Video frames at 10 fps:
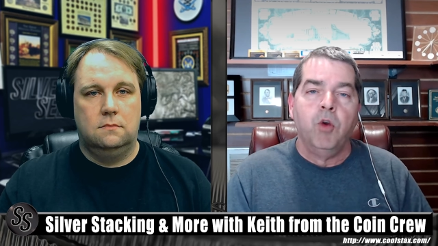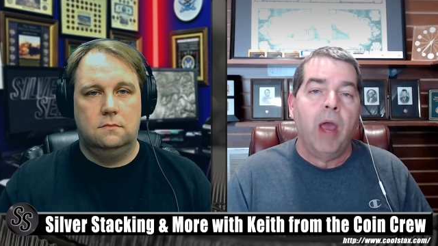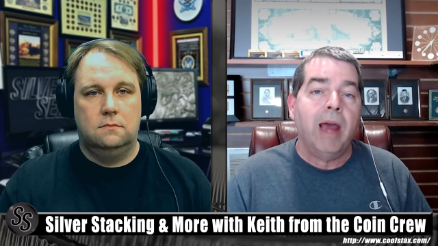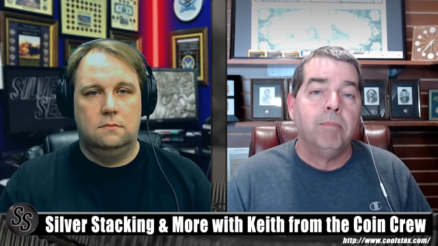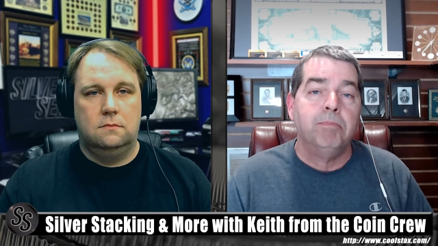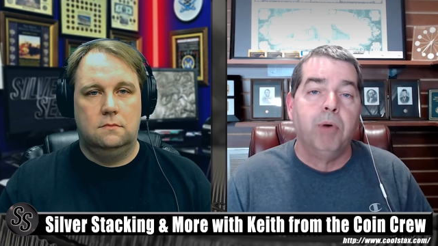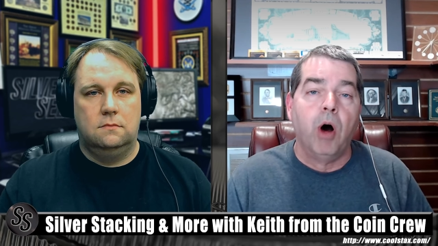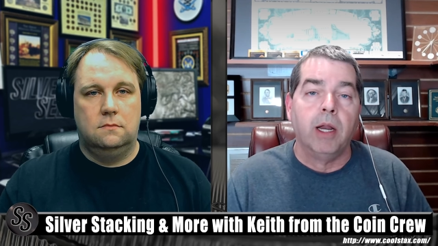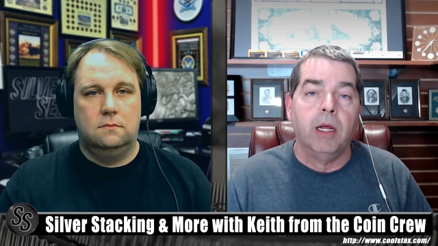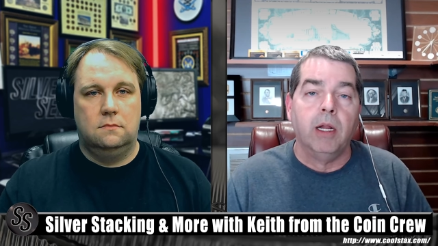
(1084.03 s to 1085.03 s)
Speaker 1: you hadn't
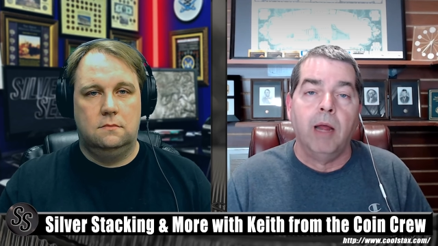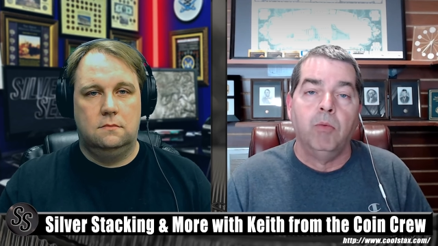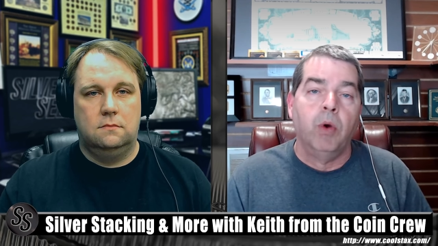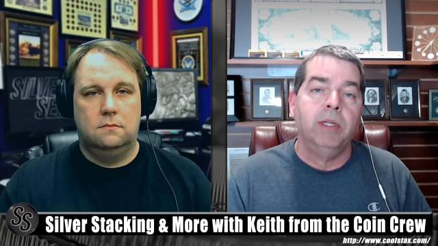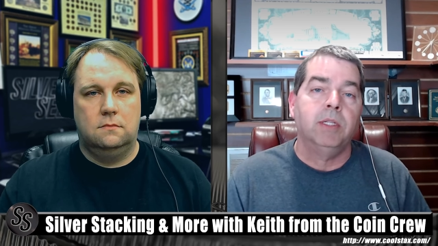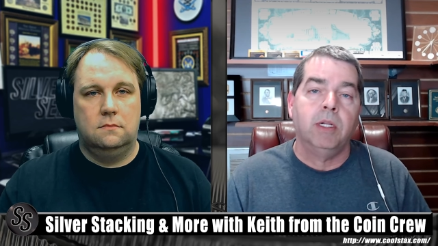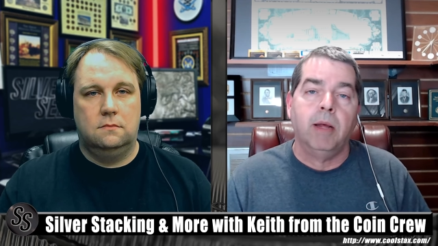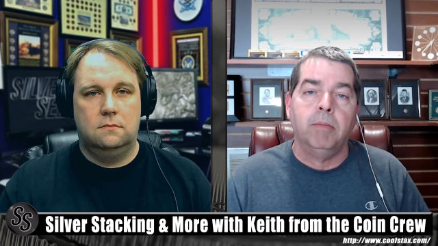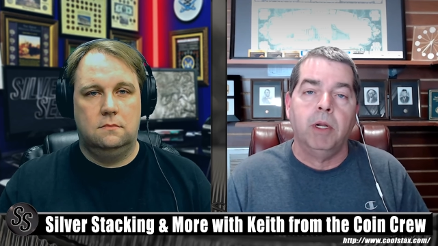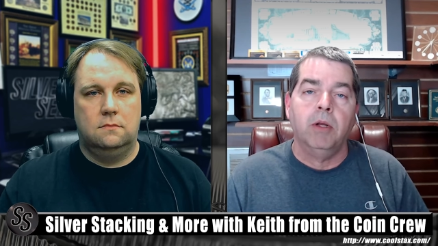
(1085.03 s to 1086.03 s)
bought it and wasted
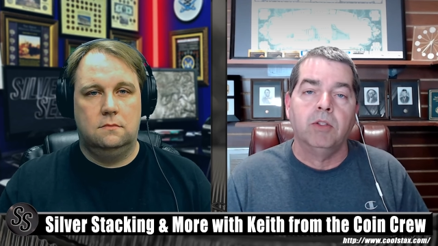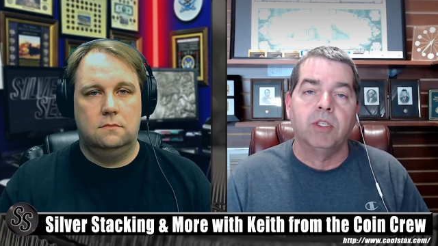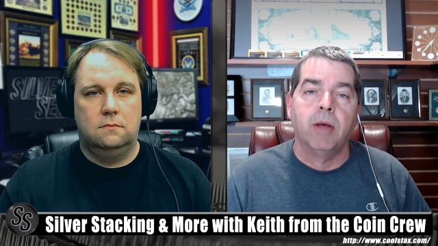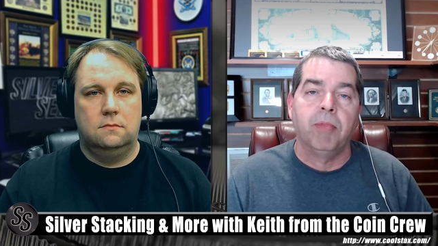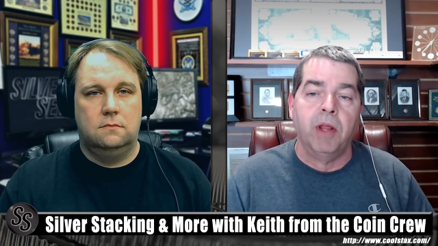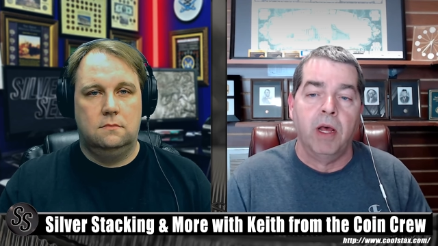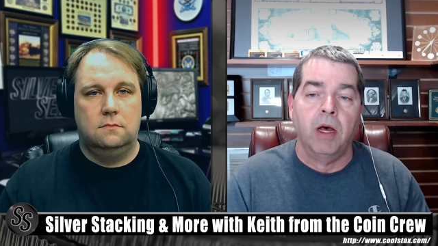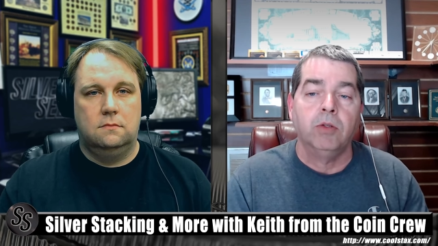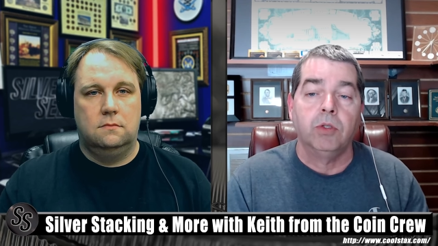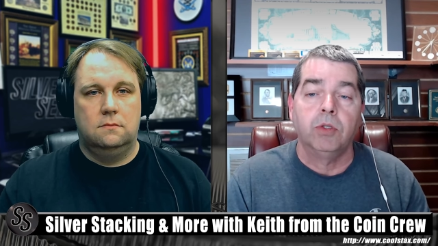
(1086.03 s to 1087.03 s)
that money on something
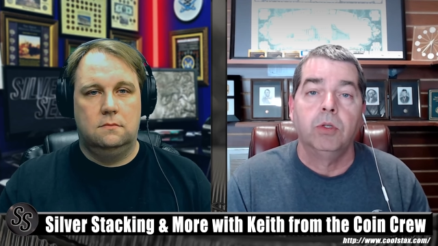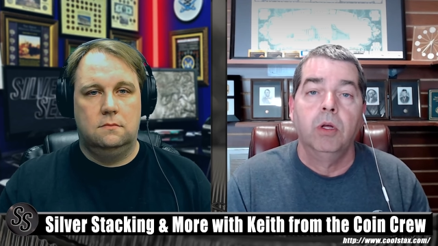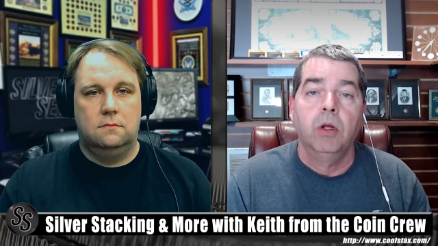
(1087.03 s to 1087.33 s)
else,